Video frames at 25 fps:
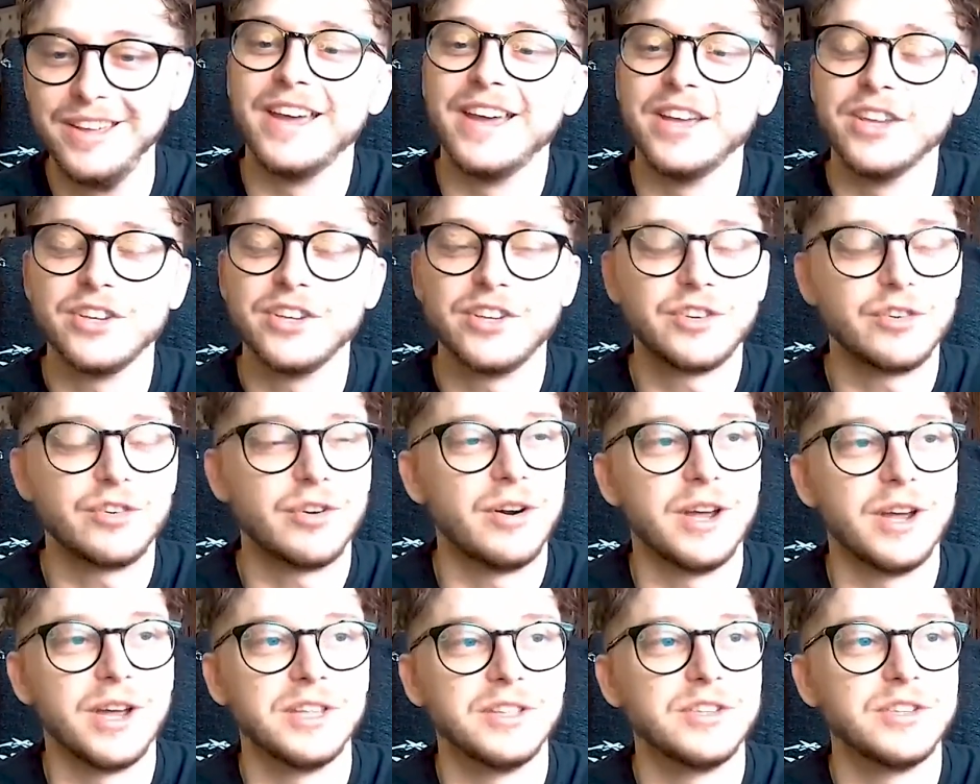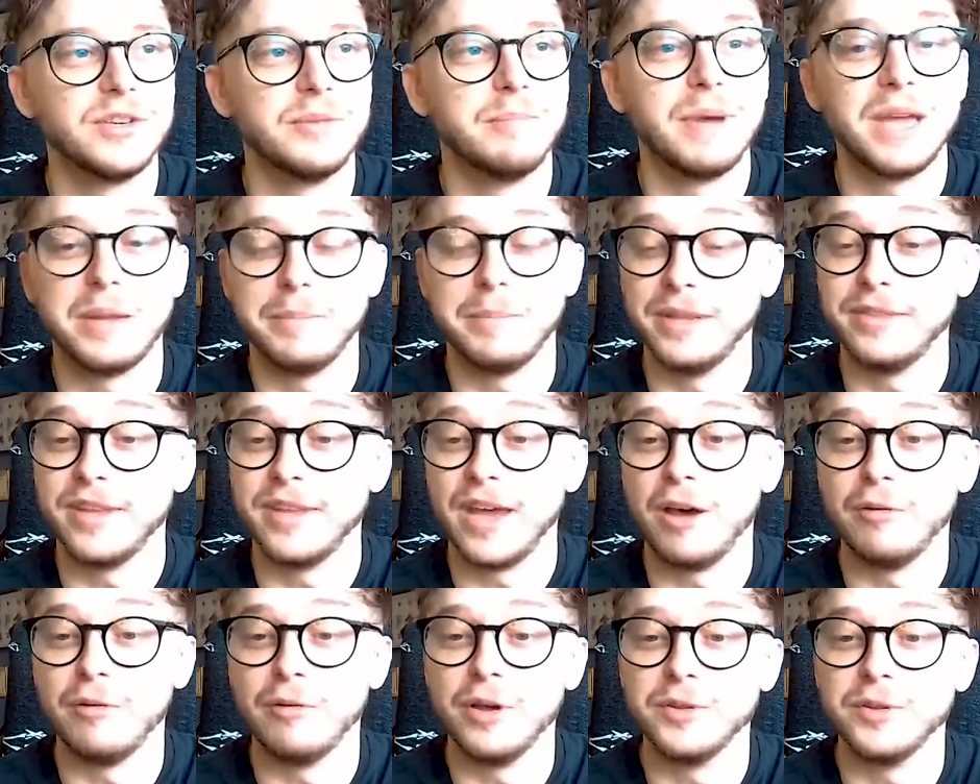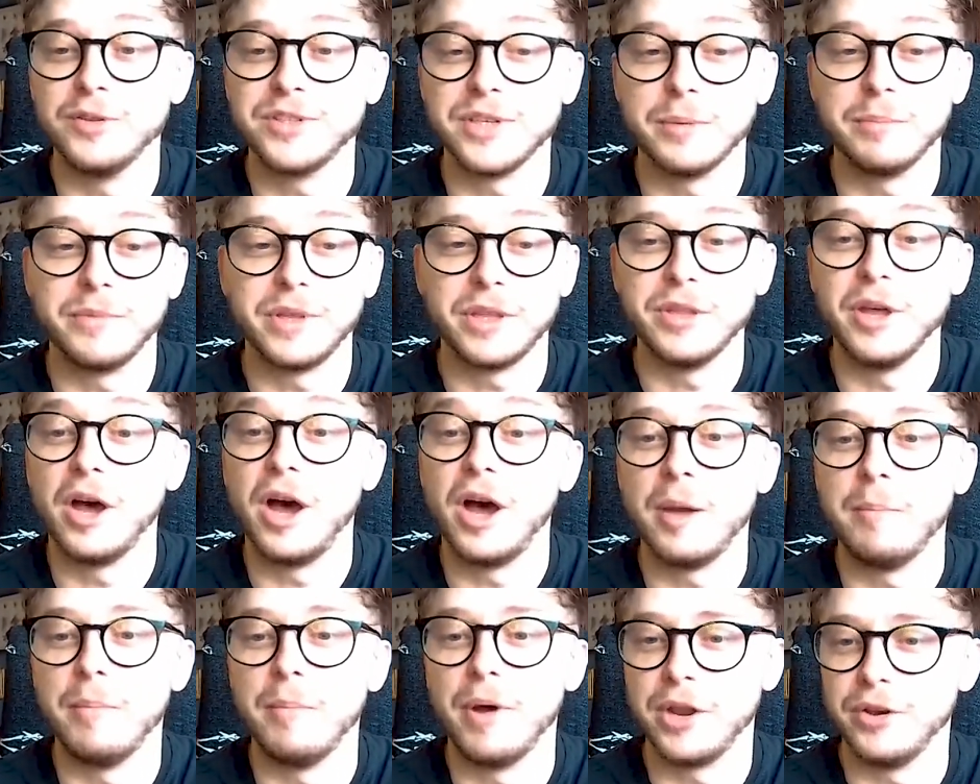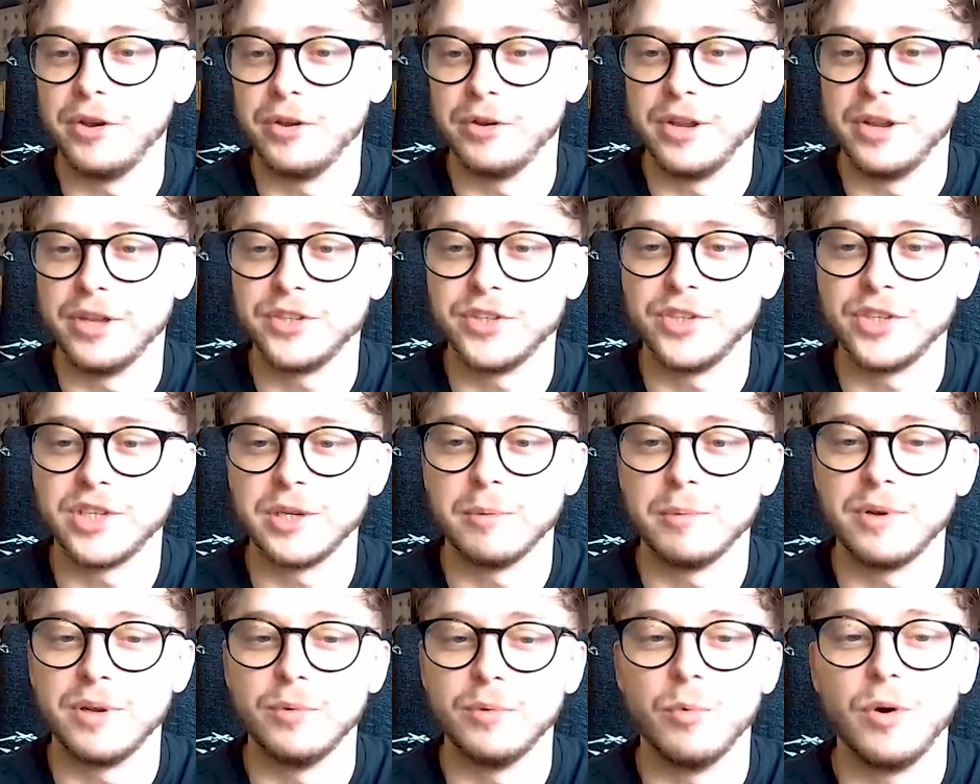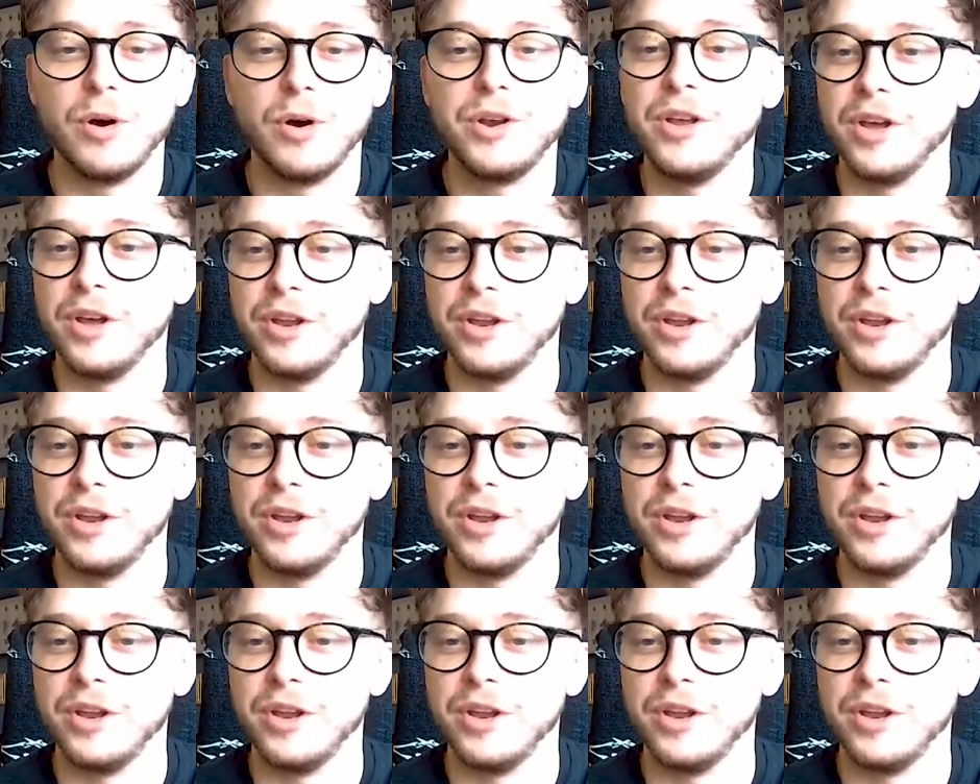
It's trying to make me download something that I might not necessarily want.